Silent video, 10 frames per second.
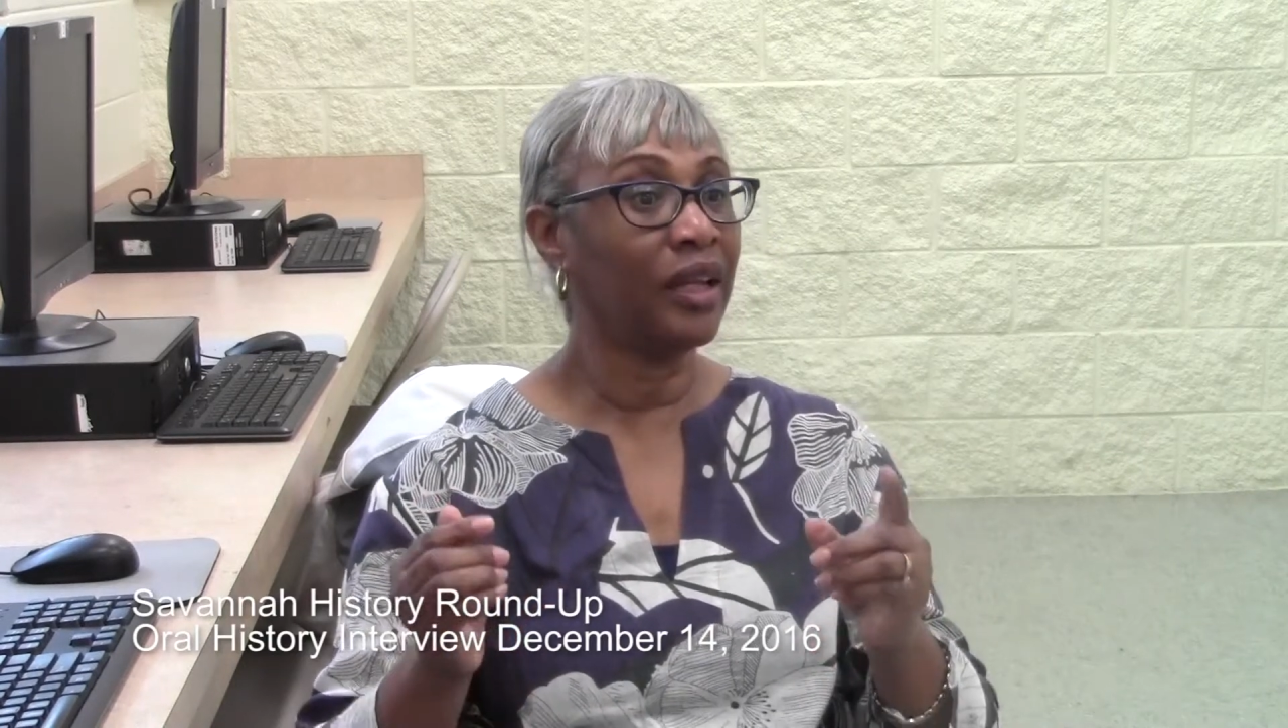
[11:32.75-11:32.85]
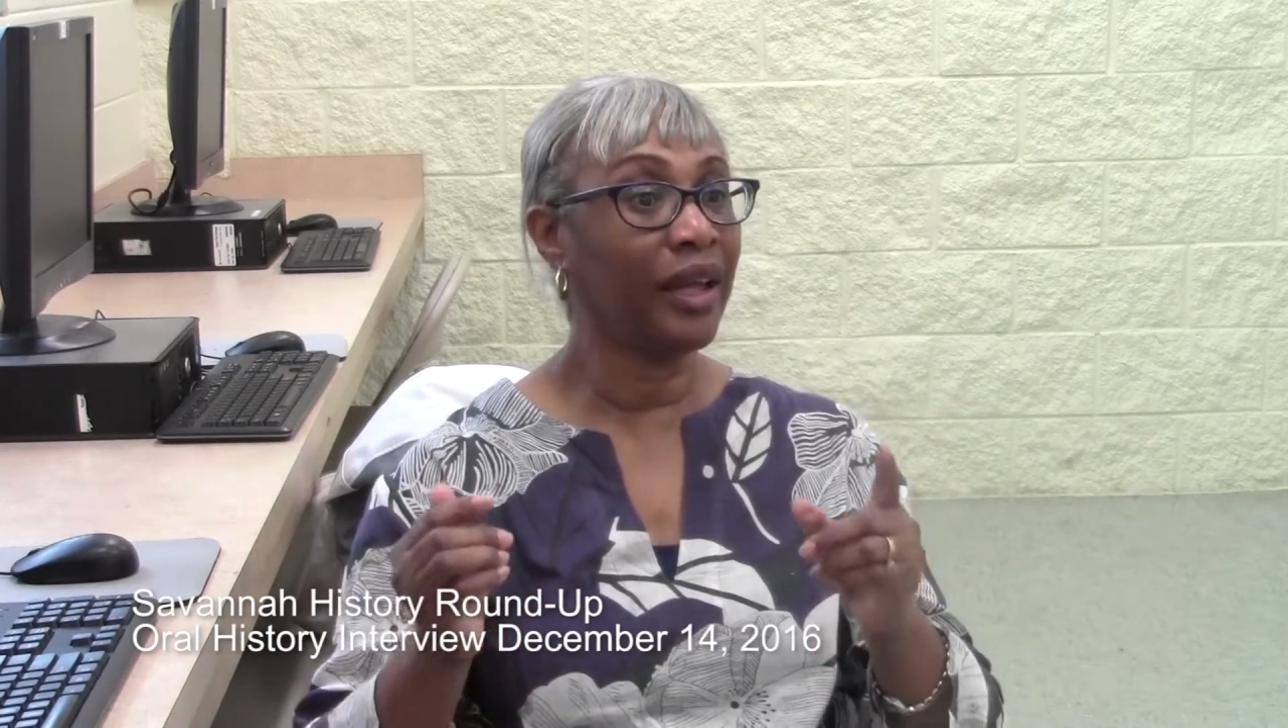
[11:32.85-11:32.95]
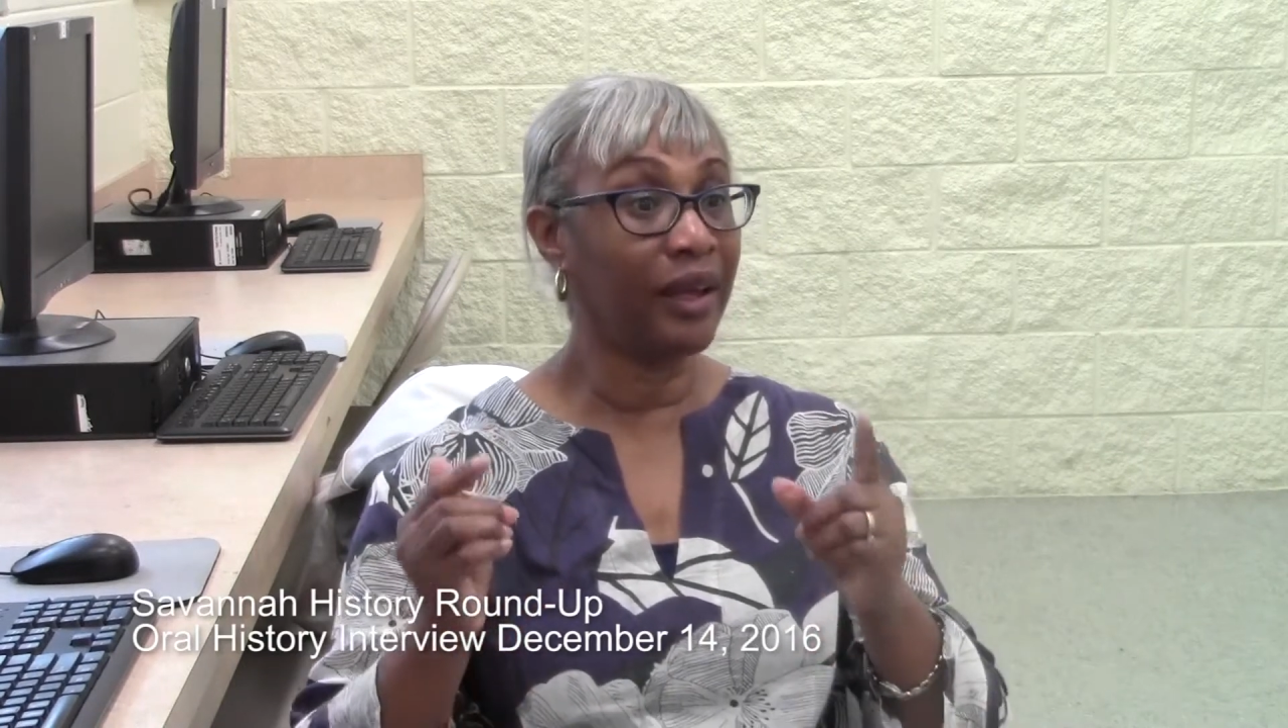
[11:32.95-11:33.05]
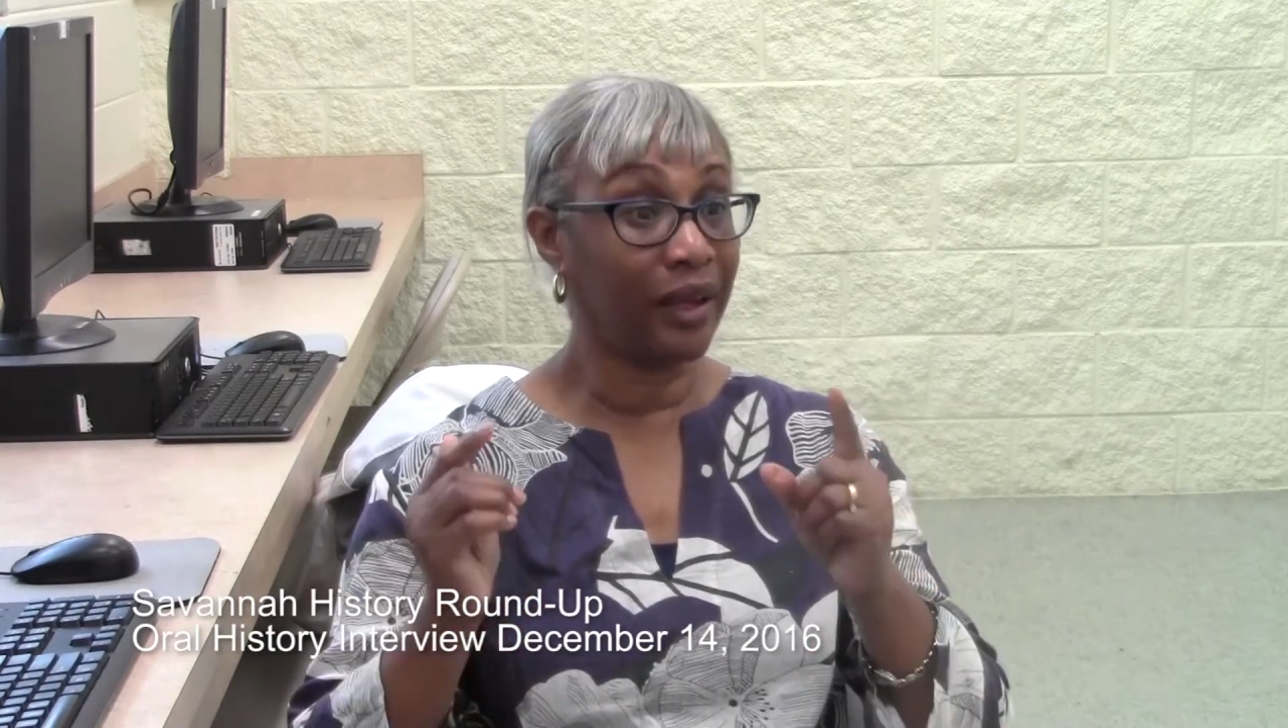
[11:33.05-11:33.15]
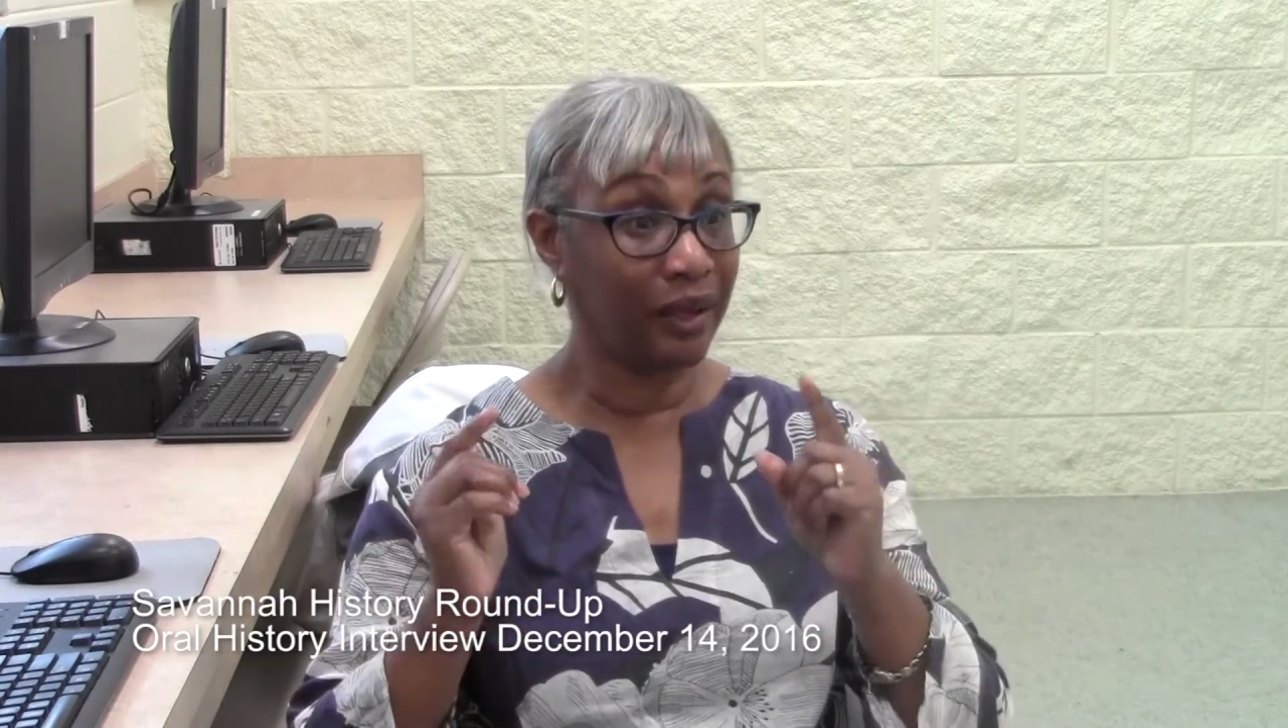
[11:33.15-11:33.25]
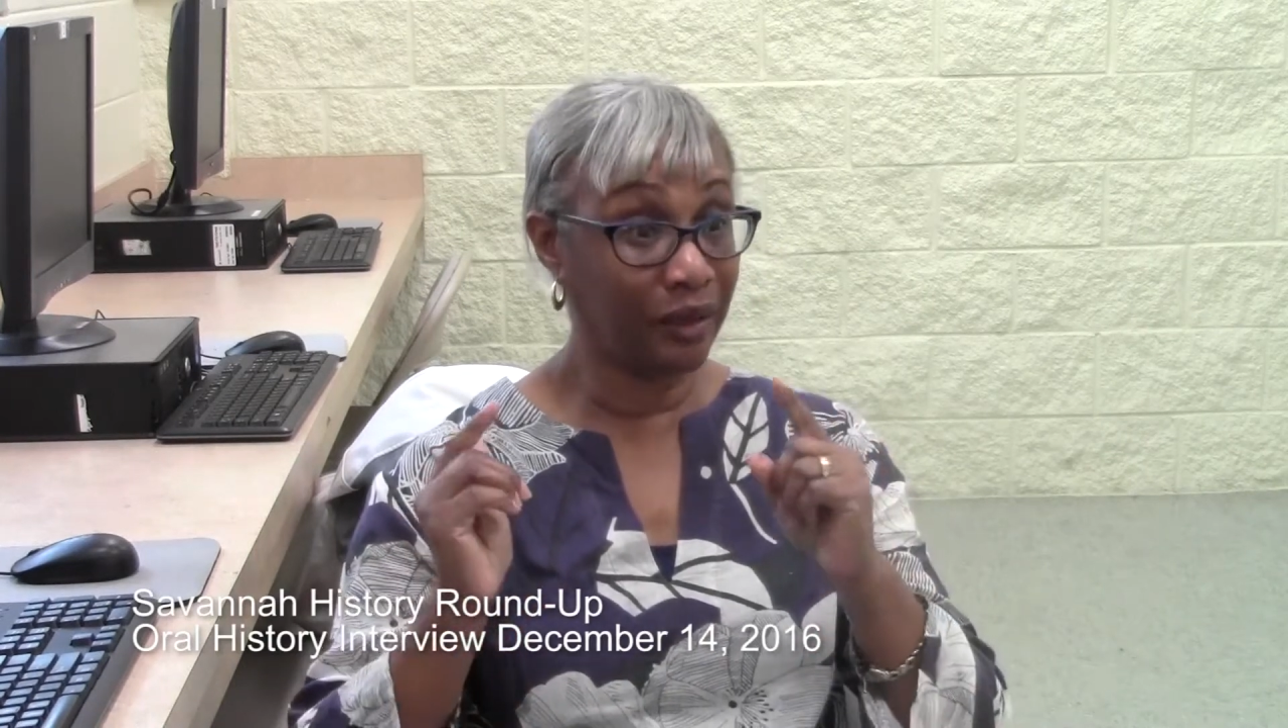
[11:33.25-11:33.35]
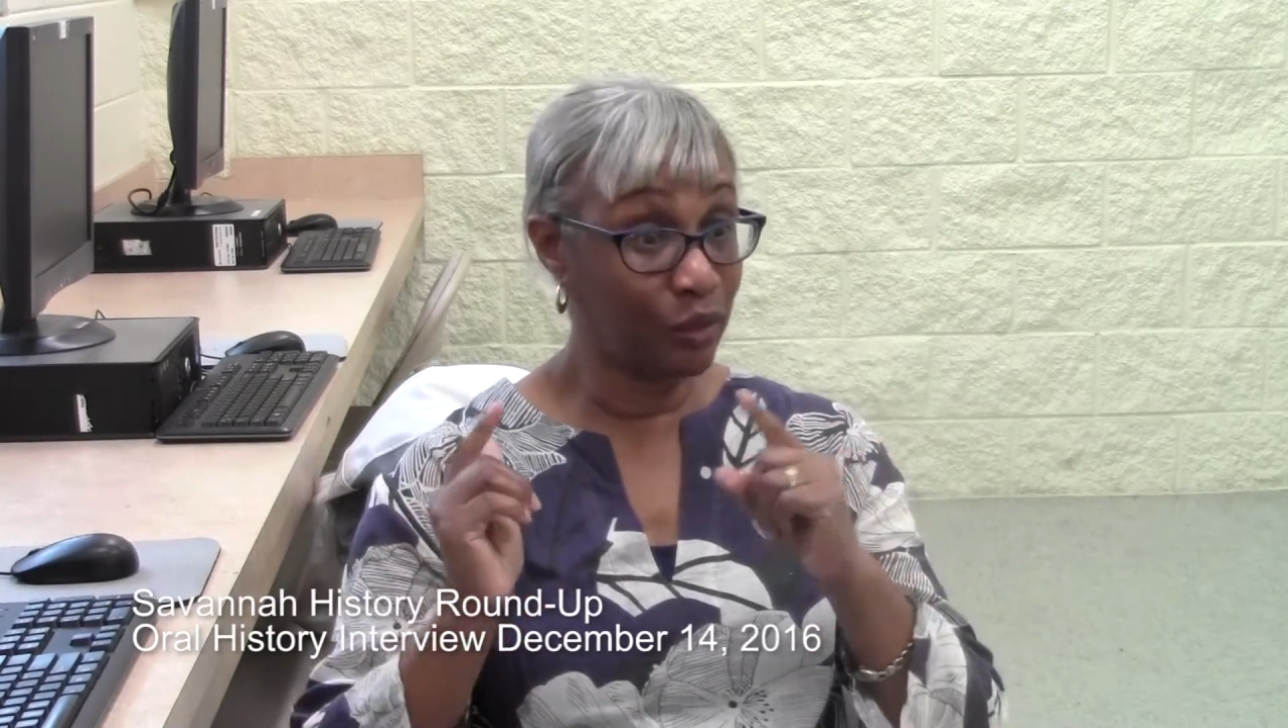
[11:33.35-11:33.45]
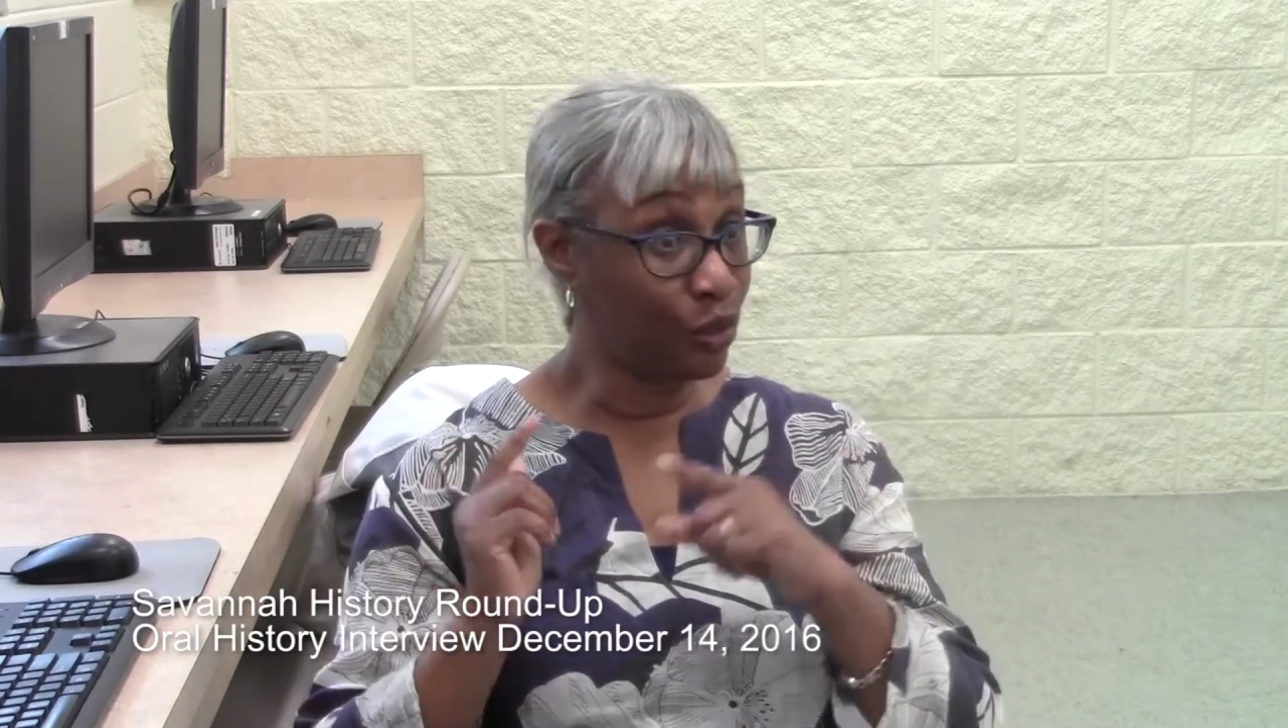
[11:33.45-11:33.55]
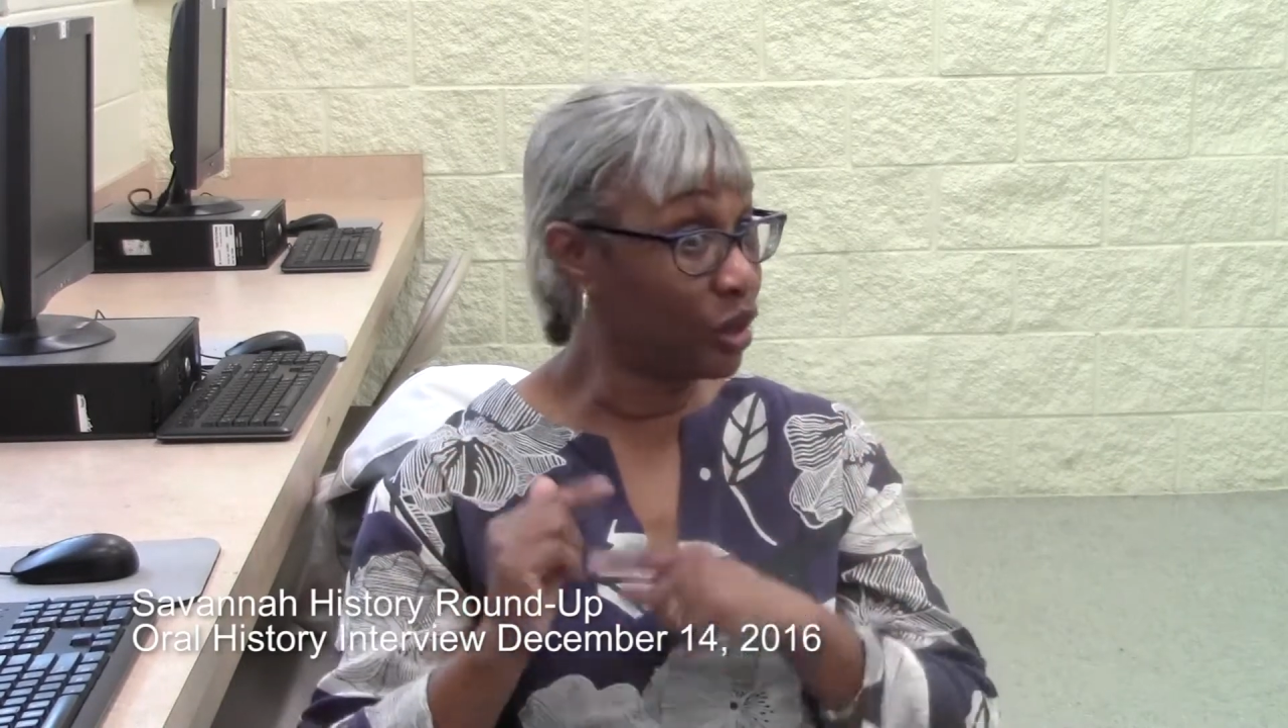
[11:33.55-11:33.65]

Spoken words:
and who